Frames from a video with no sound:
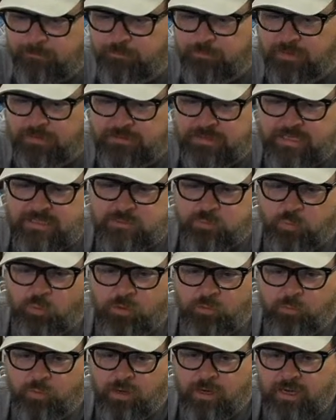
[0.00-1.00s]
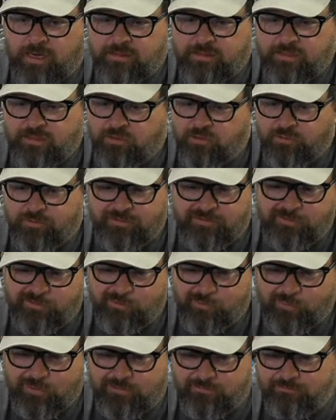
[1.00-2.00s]
But that's one way I think you can
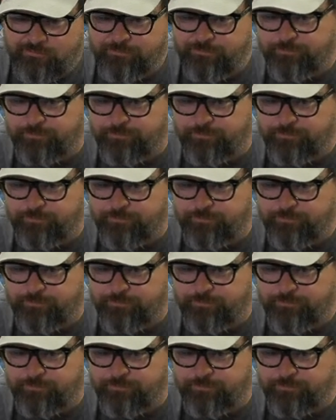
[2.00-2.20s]
do it.